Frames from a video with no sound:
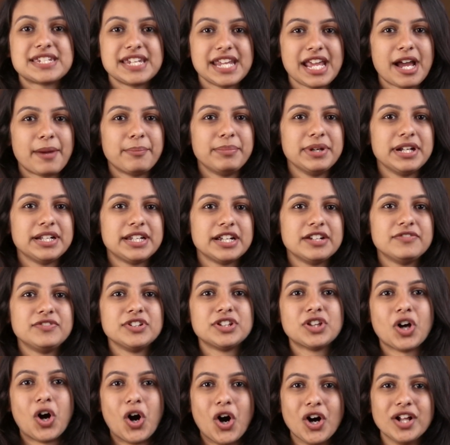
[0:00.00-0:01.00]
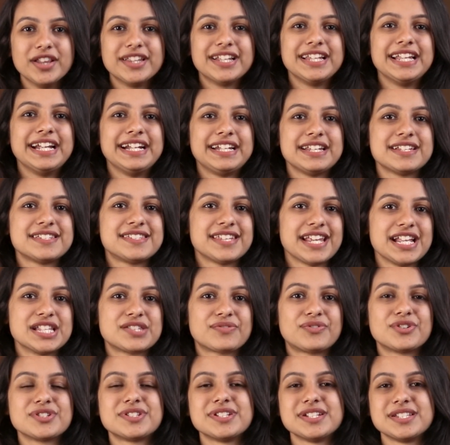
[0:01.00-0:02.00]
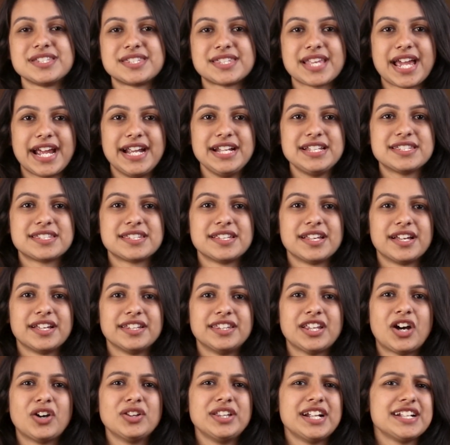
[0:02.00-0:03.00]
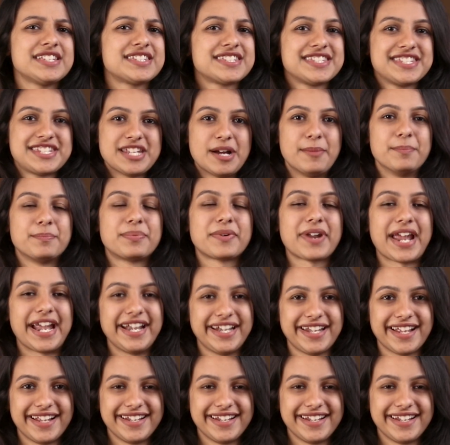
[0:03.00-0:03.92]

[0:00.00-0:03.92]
Stay updated with all the latest Salesforce insights. Now let's jump right